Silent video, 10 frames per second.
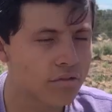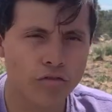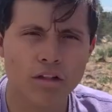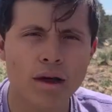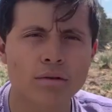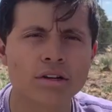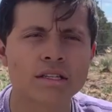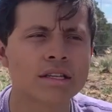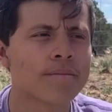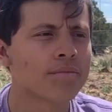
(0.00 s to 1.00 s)
the
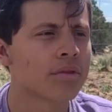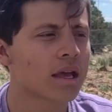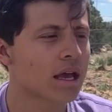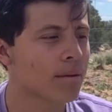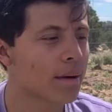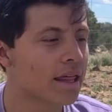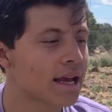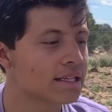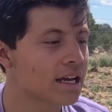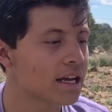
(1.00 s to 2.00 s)
flowers and by
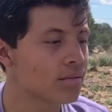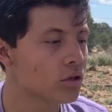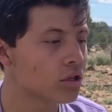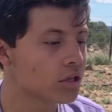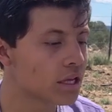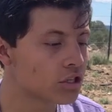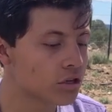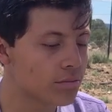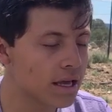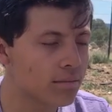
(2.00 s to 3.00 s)
that time they
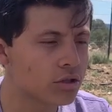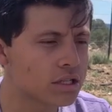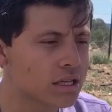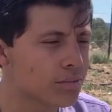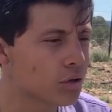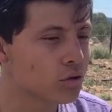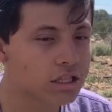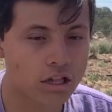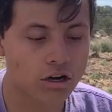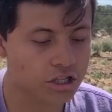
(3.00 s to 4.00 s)
should be able to produce
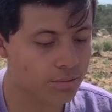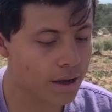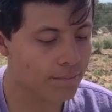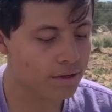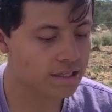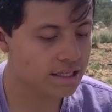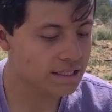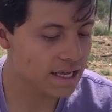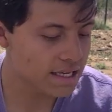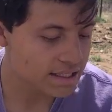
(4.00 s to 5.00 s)
large peppers in this
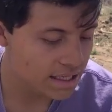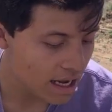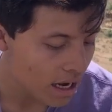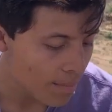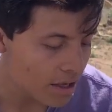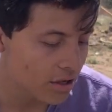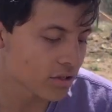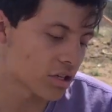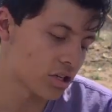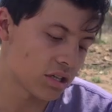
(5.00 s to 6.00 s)
case
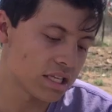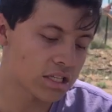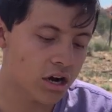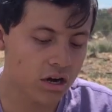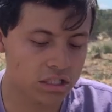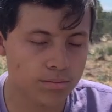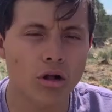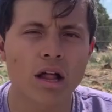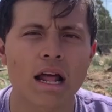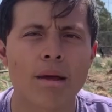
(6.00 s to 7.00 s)
jalapenos are these are our
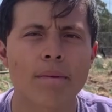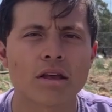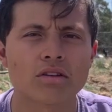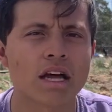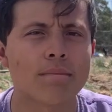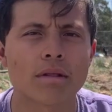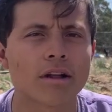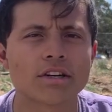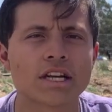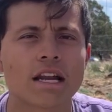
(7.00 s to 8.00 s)
small jalapenos not
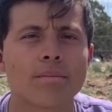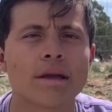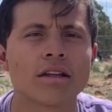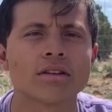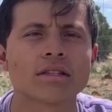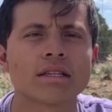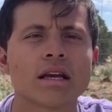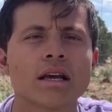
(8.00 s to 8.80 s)
large jalapenos